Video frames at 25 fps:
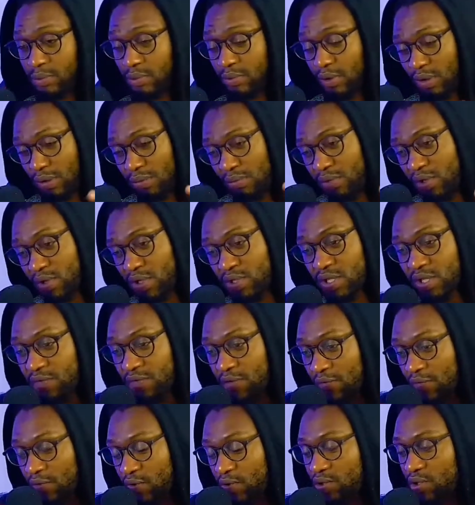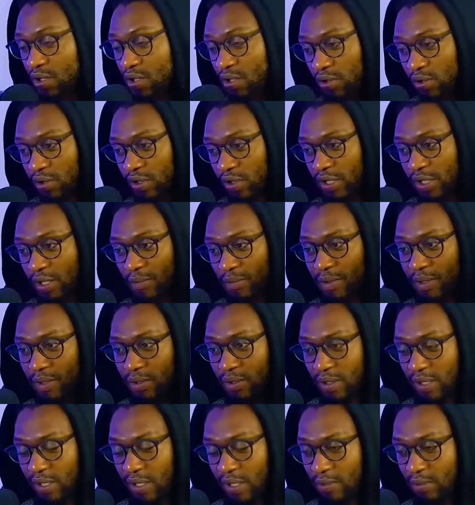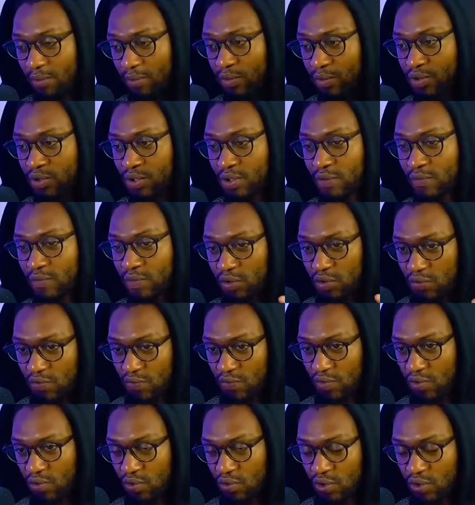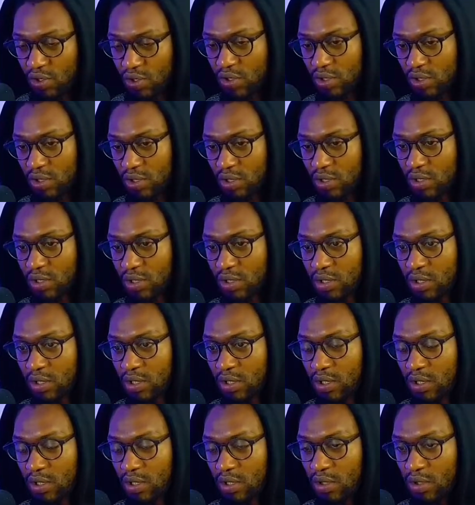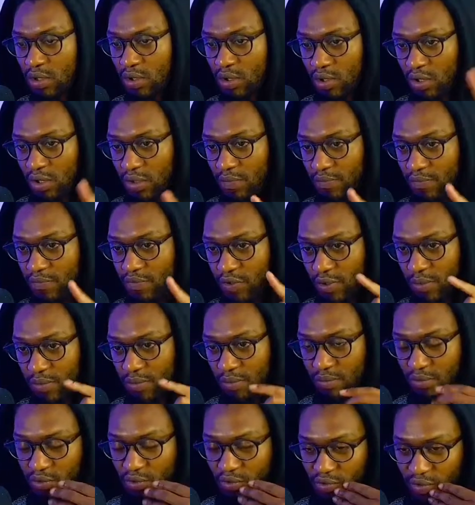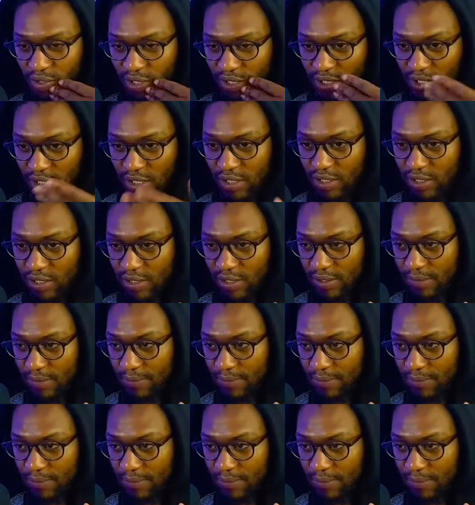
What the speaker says: most of the views you're talking about, okay? Most of those views come from Renice.